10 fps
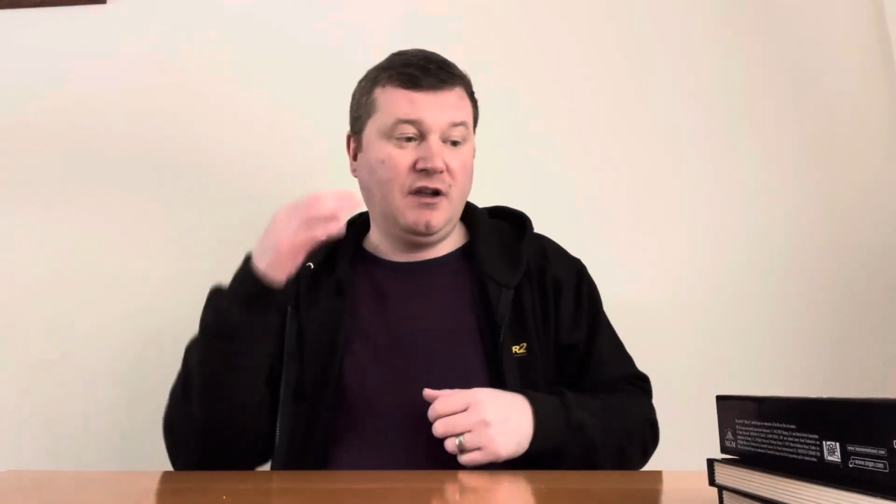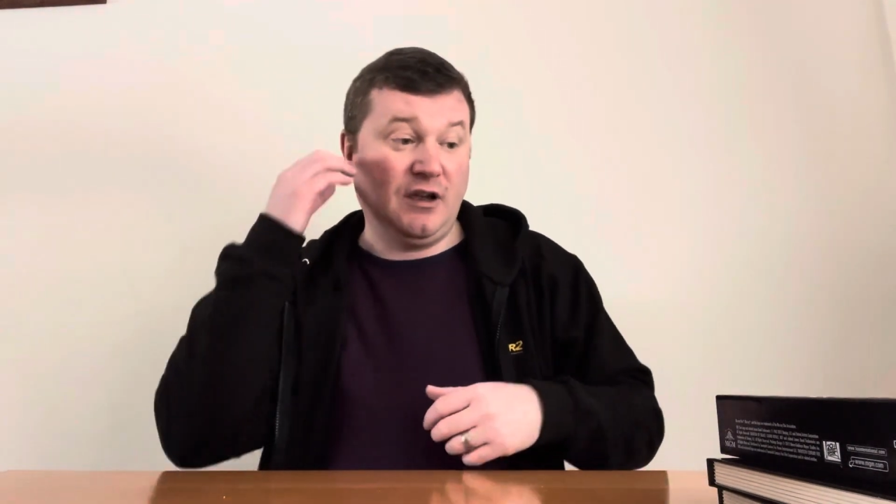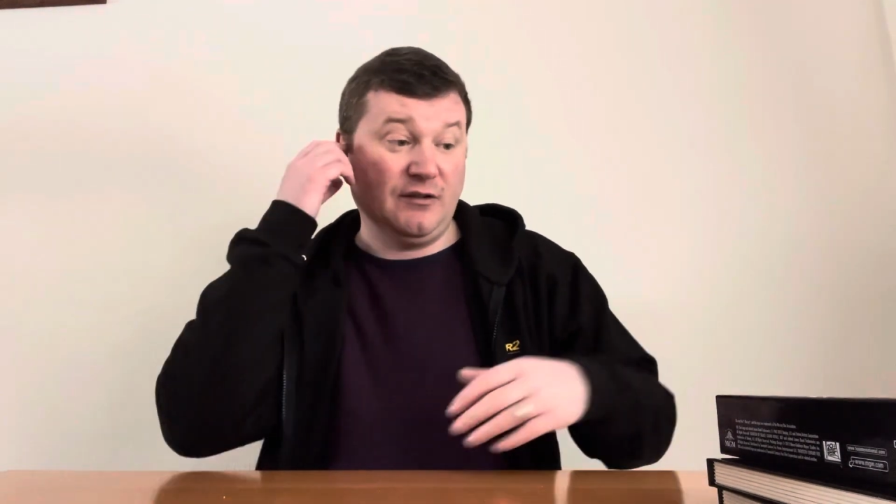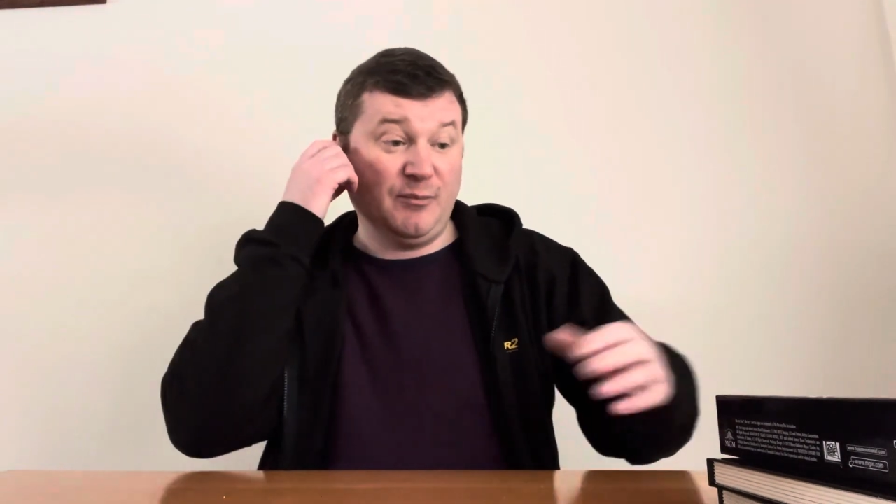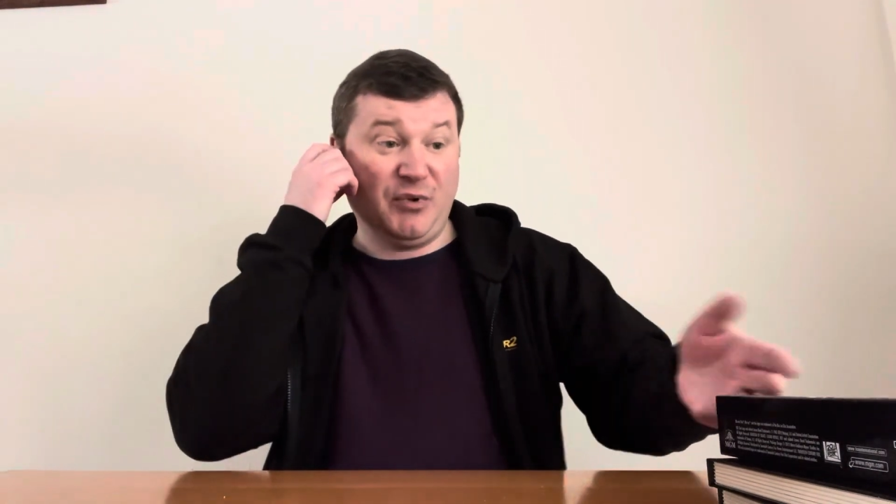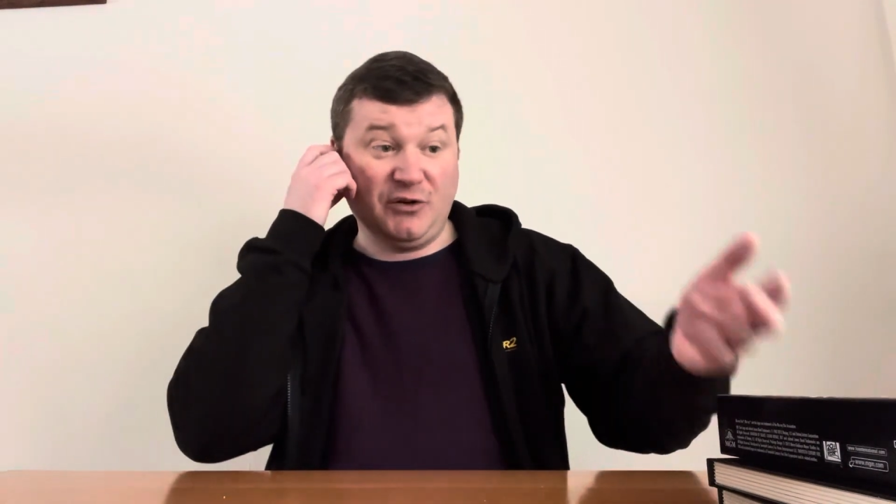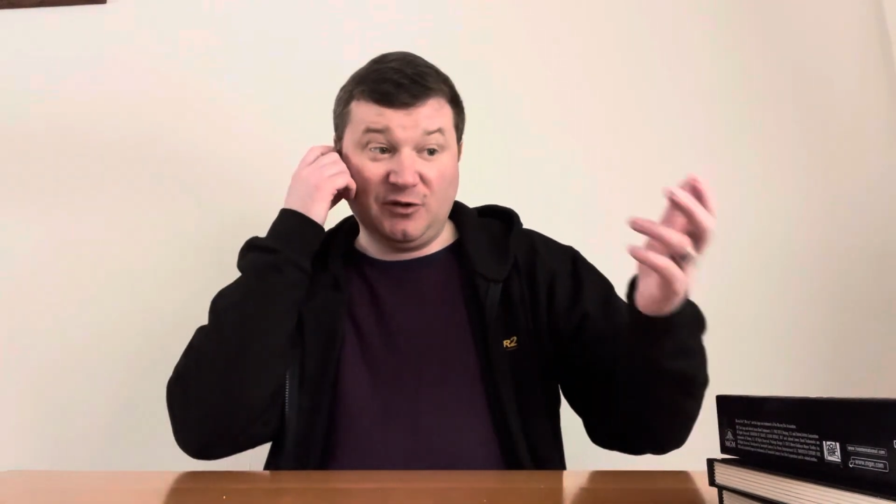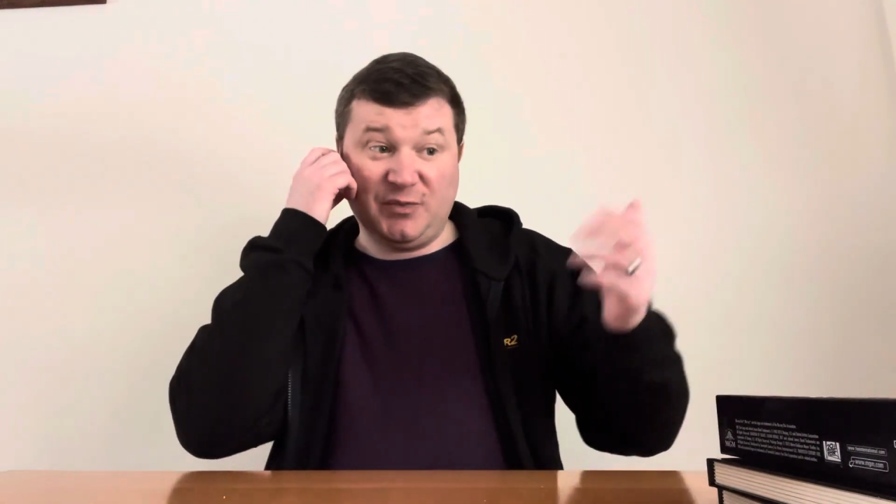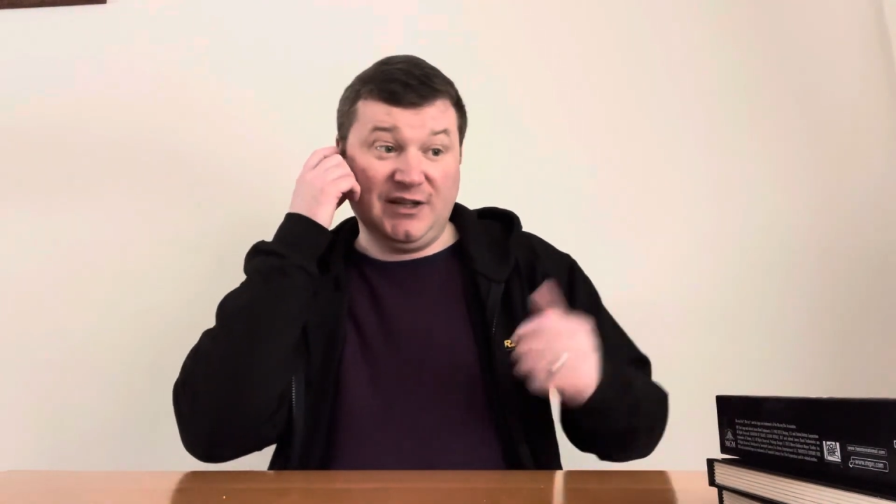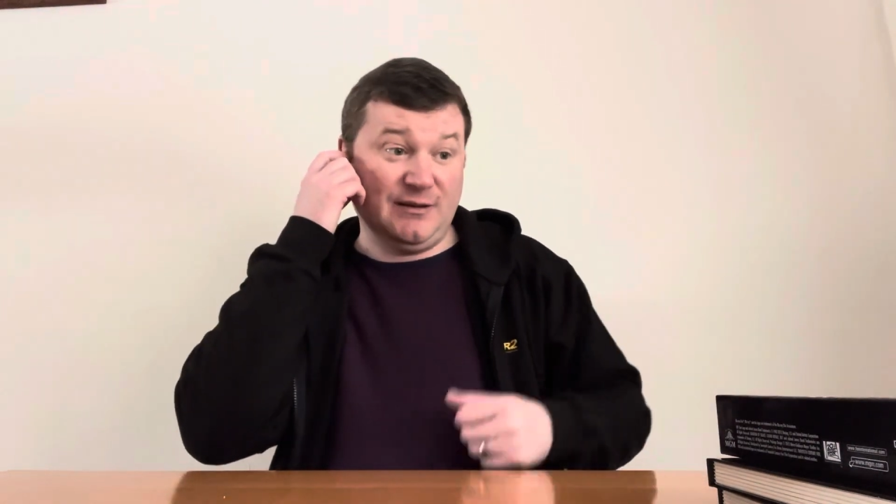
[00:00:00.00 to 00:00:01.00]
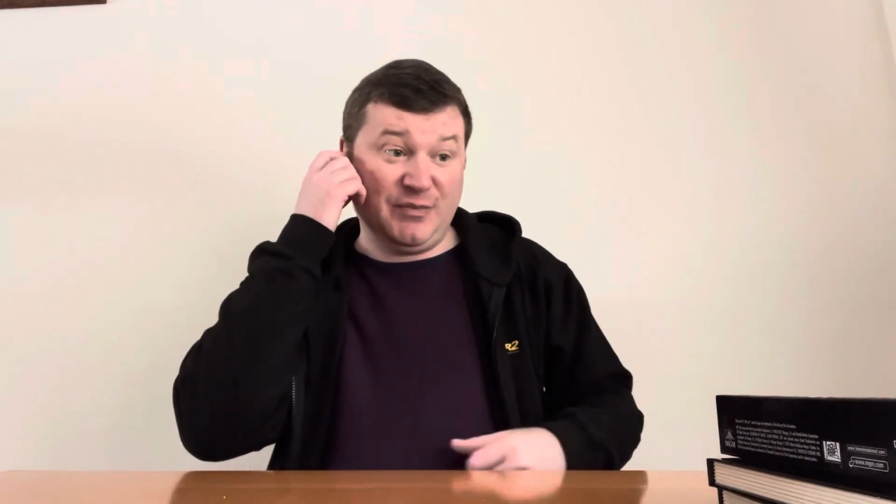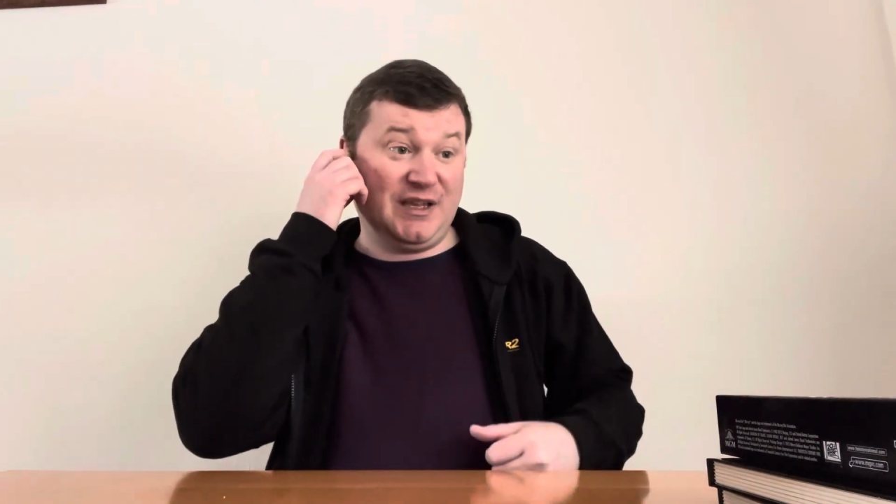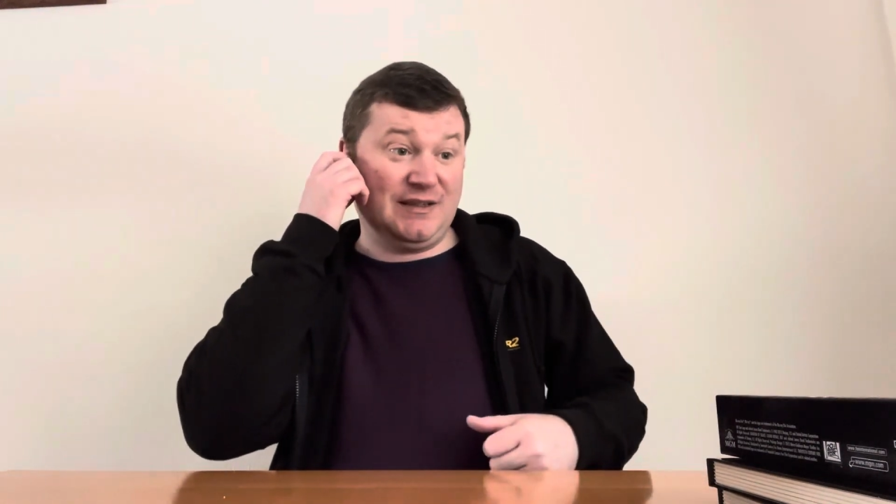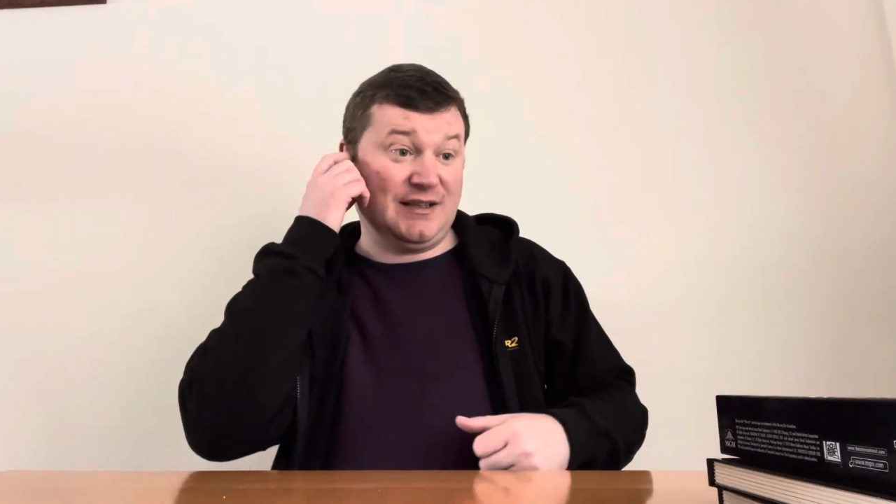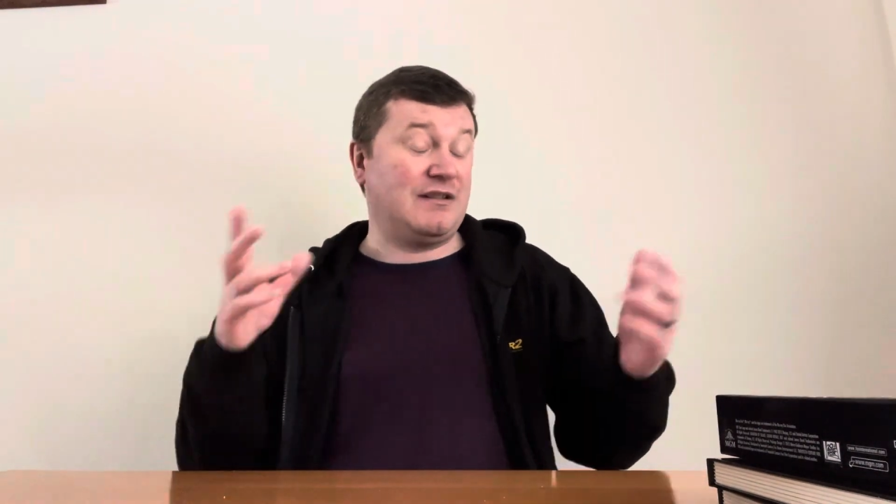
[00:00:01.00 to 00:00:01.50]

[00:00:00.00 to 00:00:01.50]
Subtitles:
The Bond being the biggest